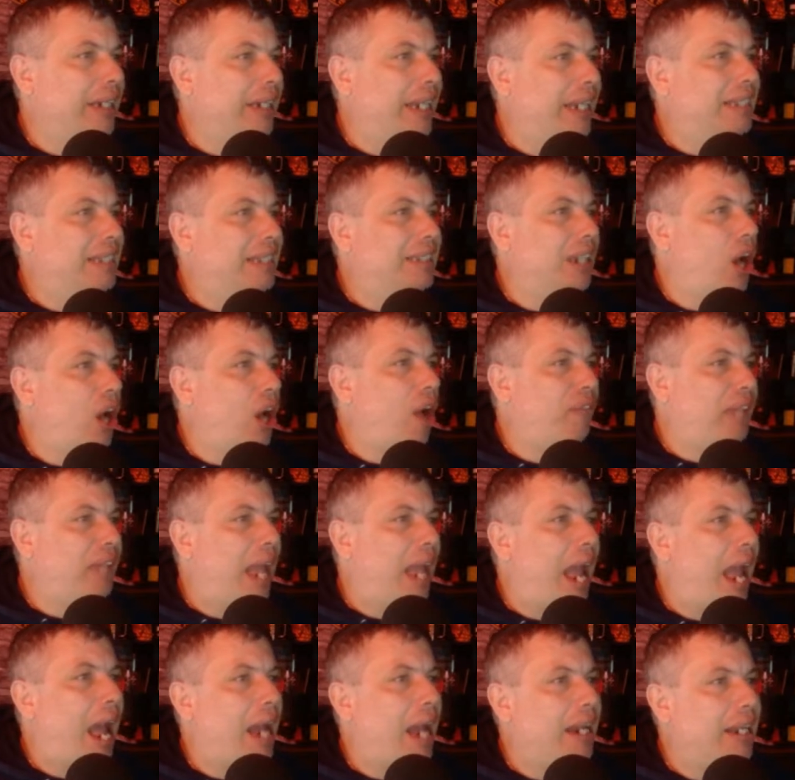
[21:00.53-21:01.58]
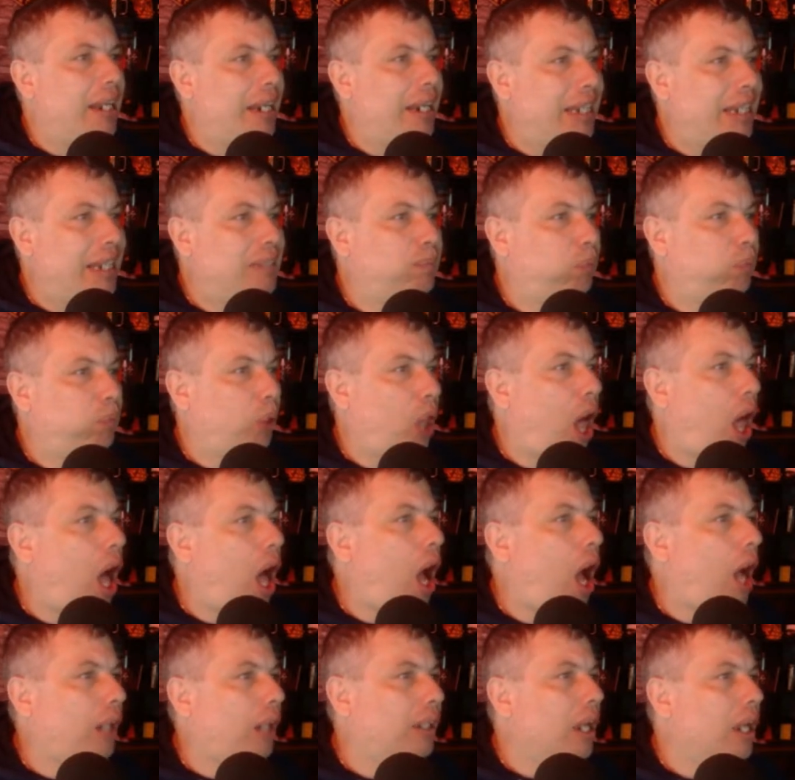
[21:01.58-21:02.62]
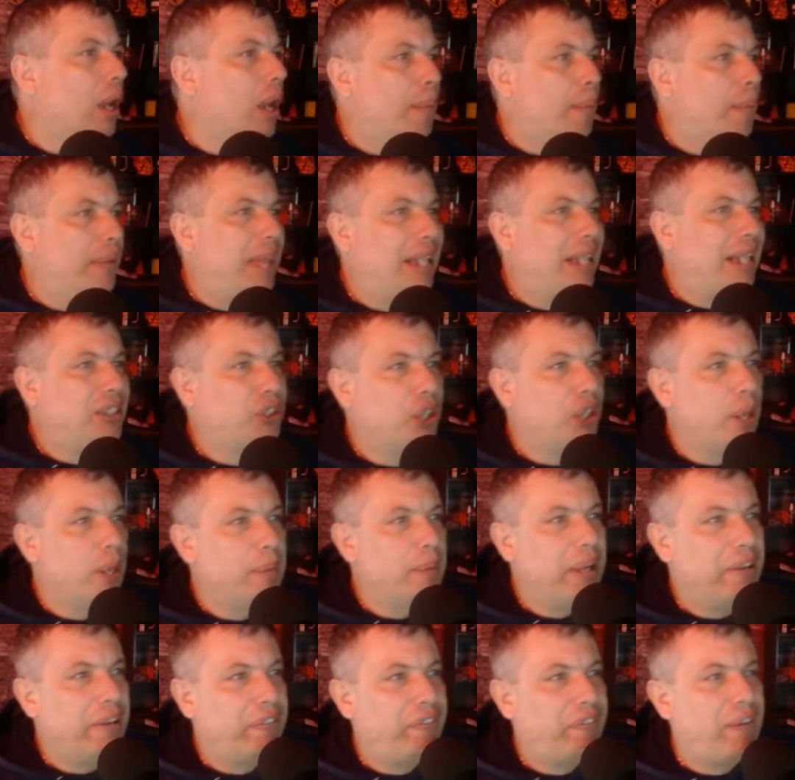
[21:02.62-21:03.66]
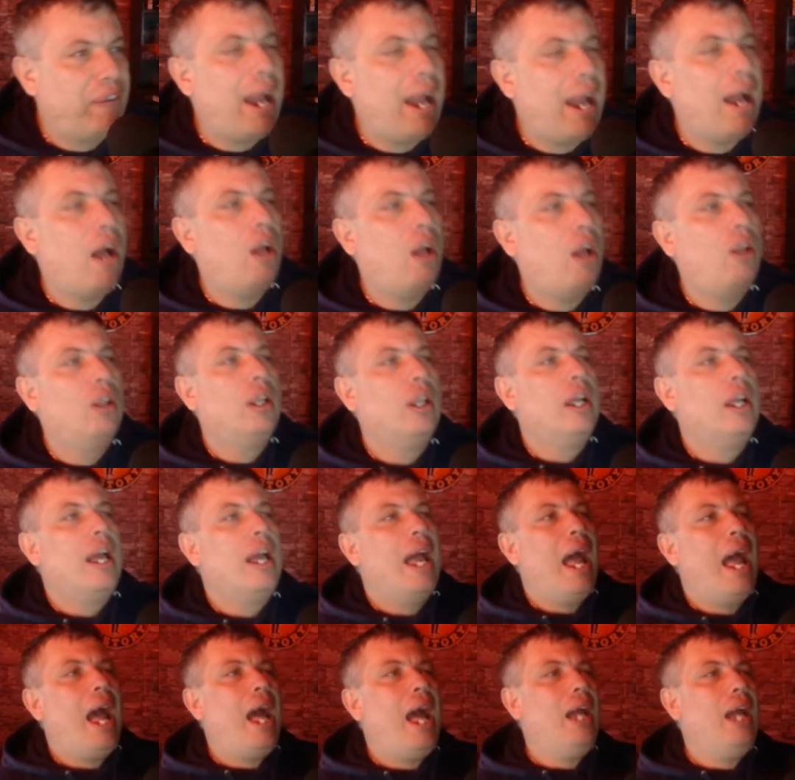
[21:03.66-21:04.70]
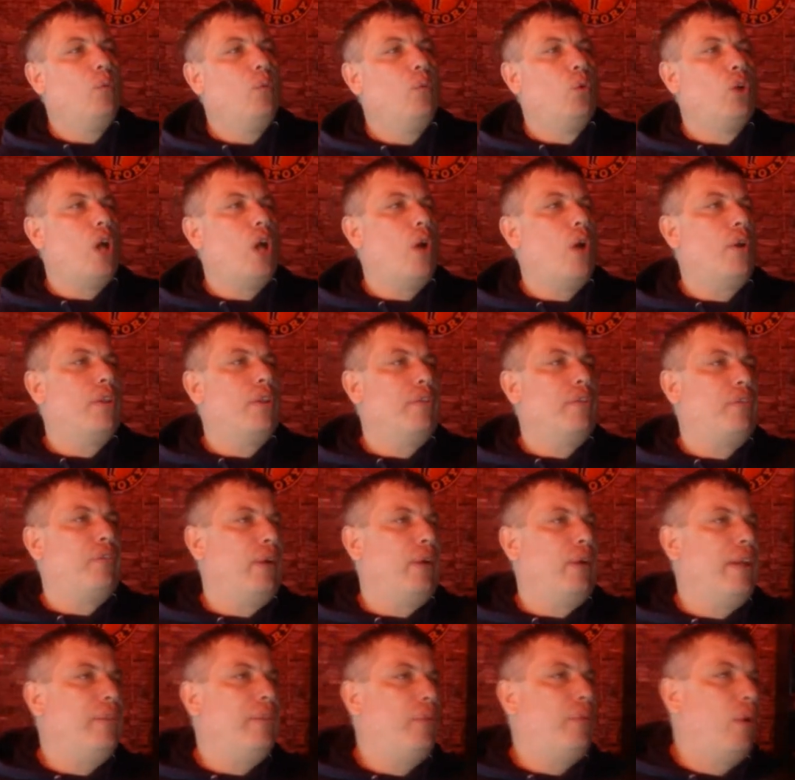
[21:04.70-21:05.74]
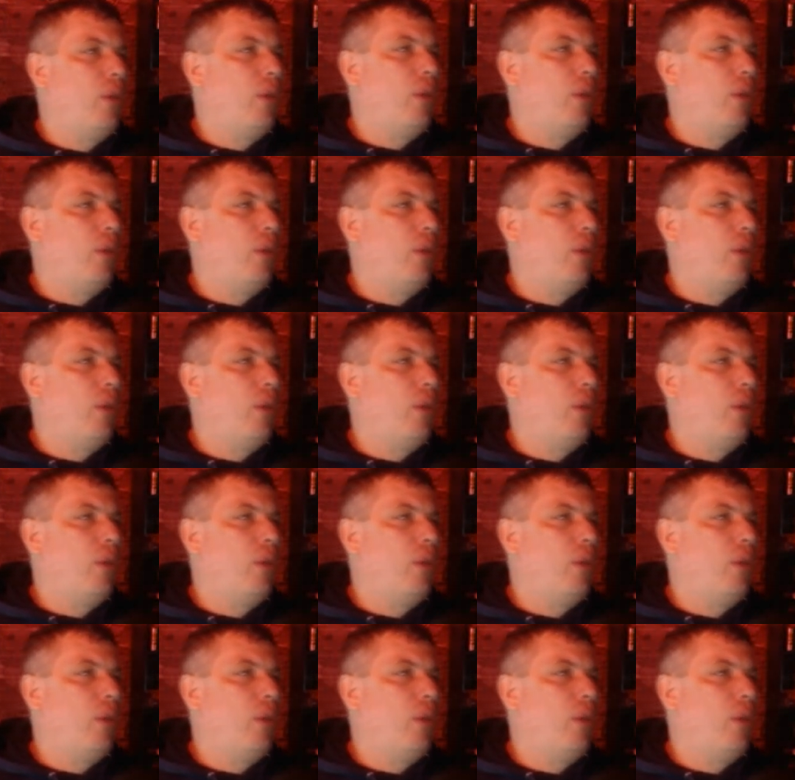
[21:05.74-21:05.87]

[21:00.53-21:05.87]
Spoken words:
Gets it off to Hatton, and he's blocked, but that's going to be a foul. Hatton will go to the free throw